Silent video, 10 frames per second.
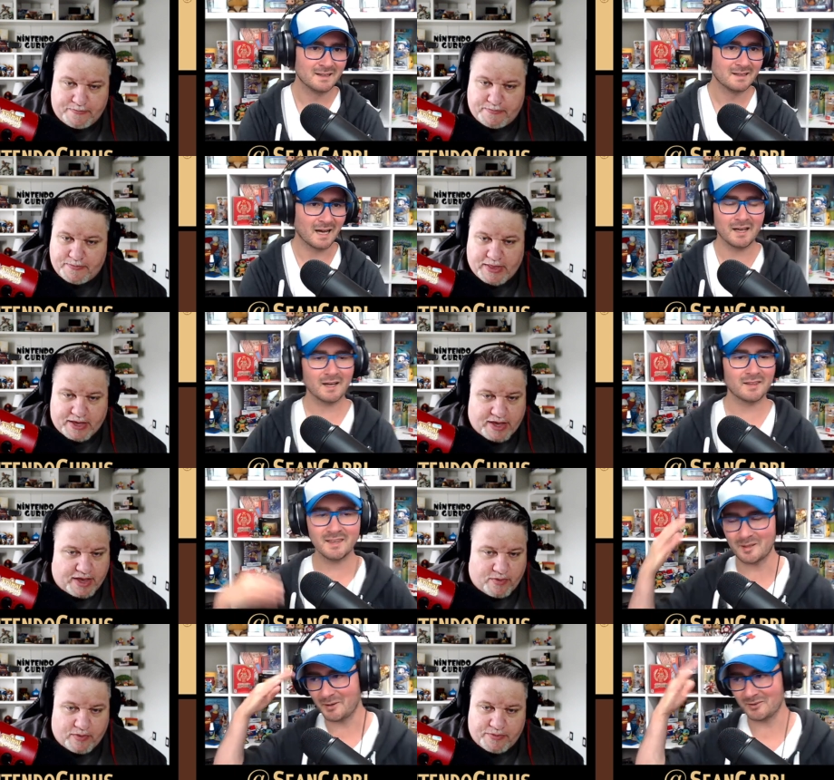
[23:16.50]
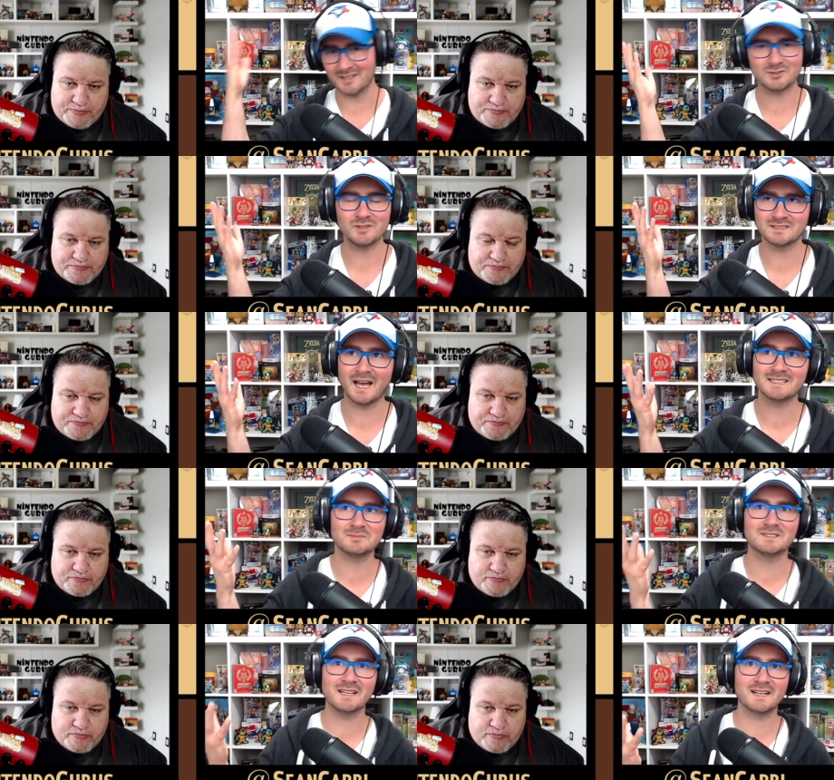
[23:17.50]
Speaker 1: I, I think about as soon as as I'm
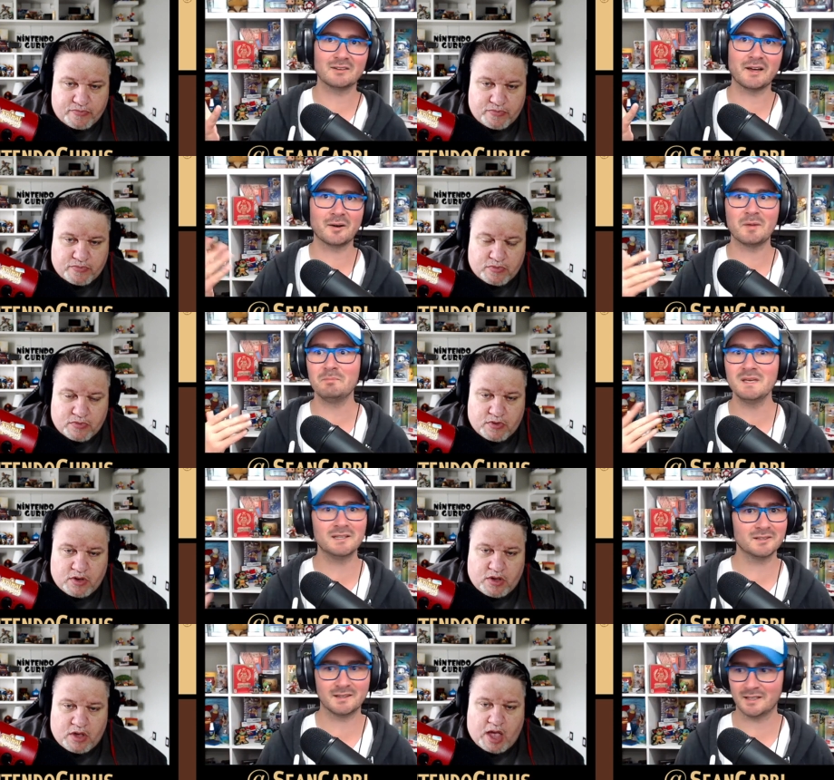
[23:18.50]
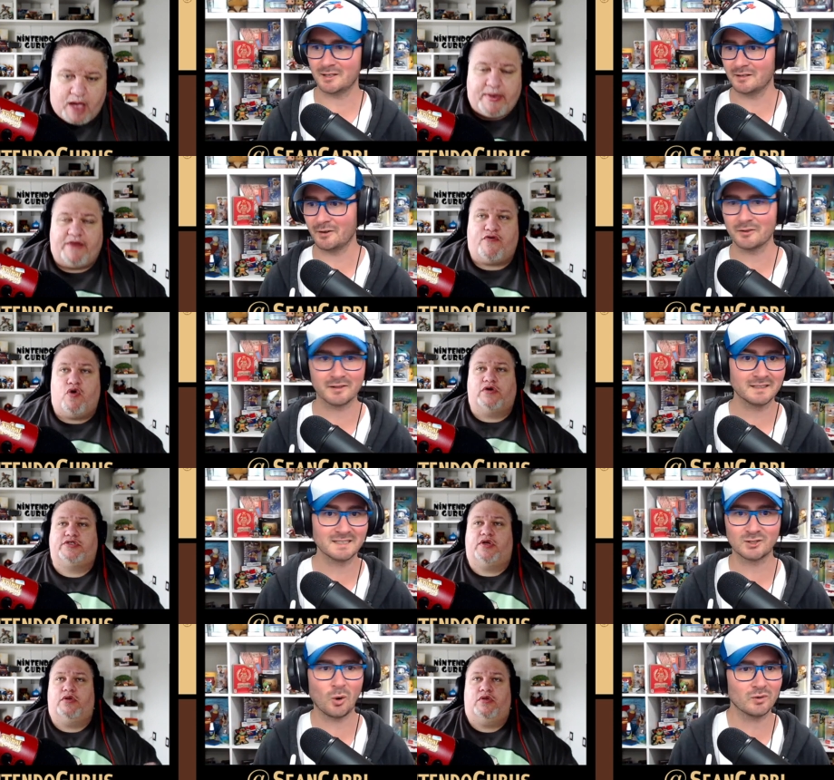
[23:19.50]
saying it out loud, I'm immediately thinking I mean, of, of all the things
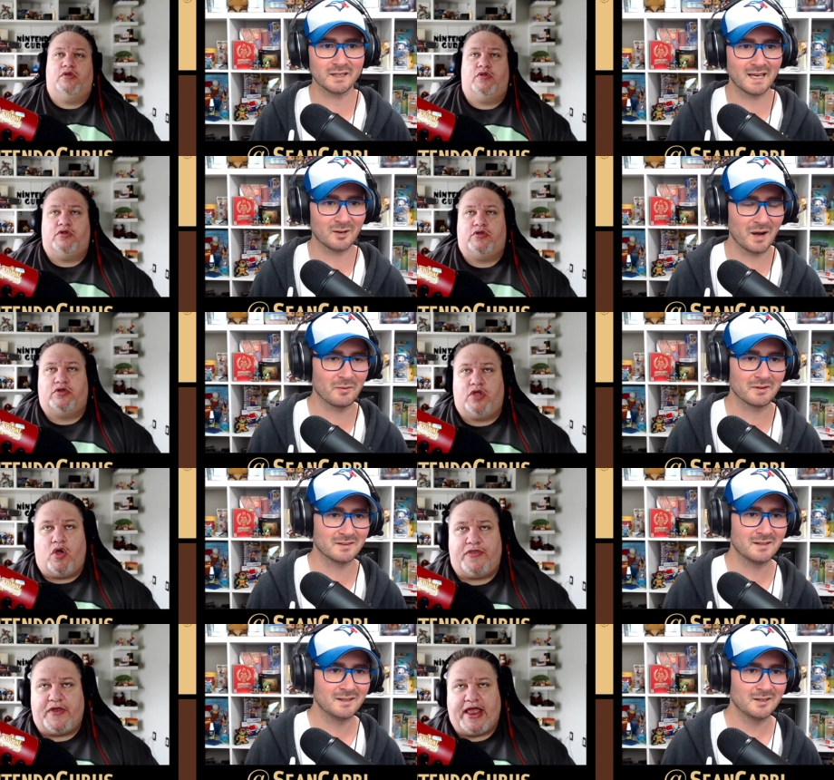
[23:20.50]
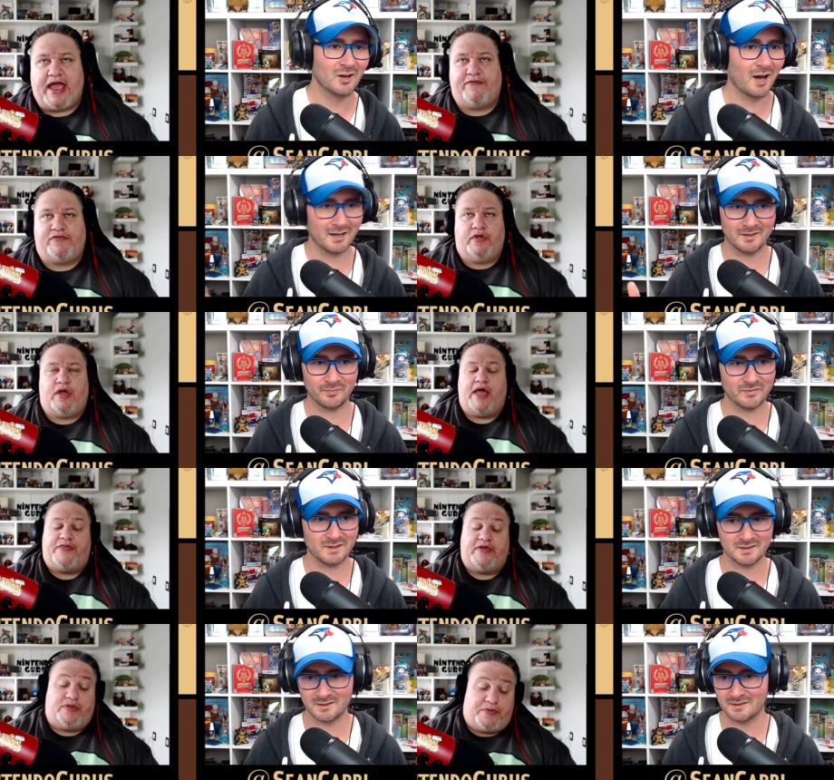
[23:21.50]
that totally get away. The with. only thing they have Not. to,
Speaker 2: I
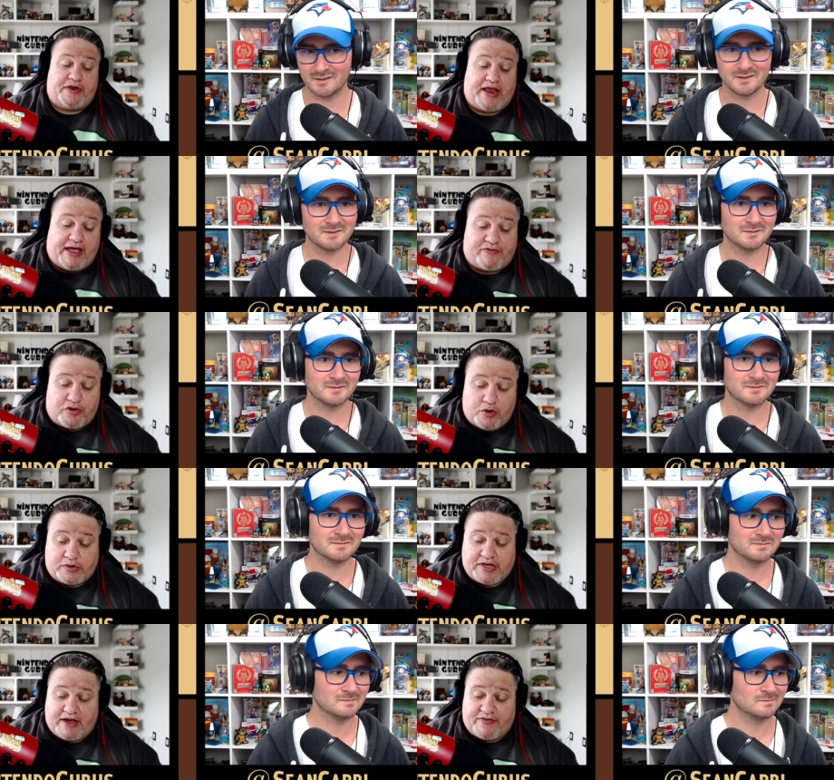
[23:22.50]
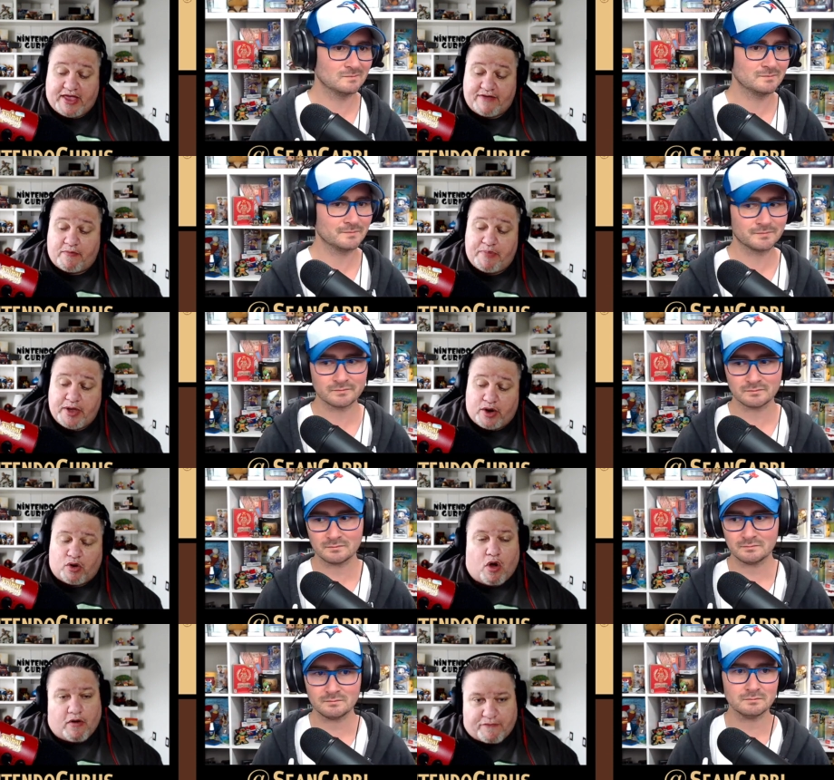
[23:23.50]
think, the thing they have to do is they have to give a bigger
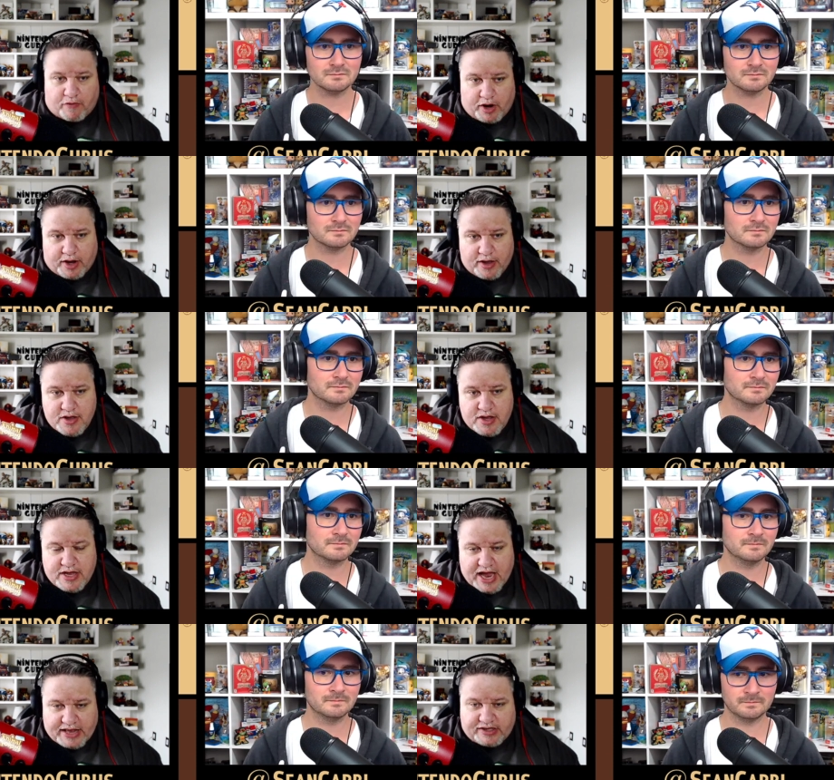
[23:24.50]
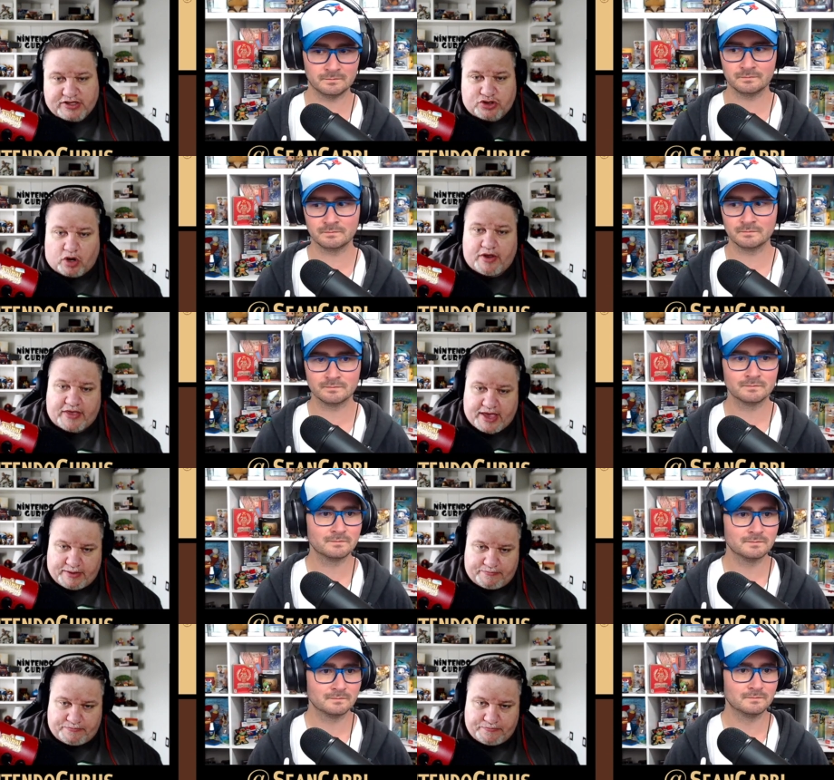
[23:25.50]
offering at the start of the game.
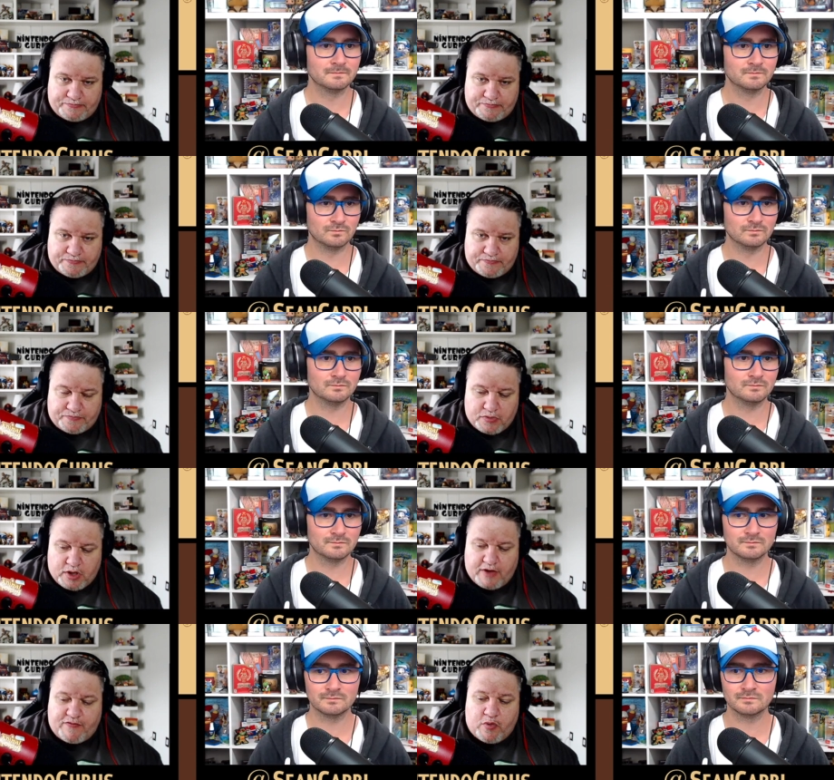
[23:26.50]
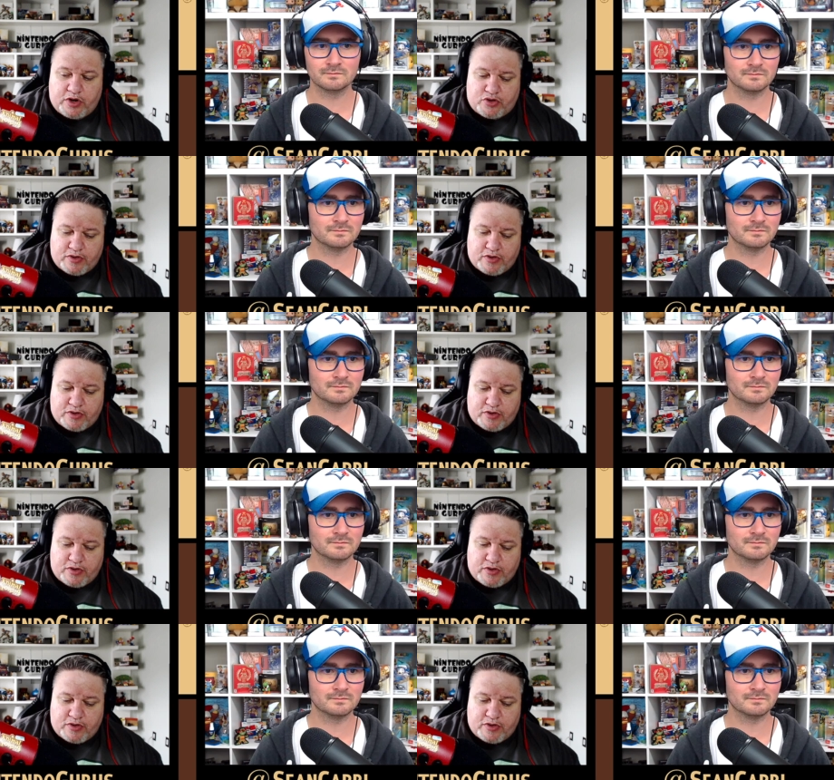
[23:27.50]
Mm-hmm. If you want to do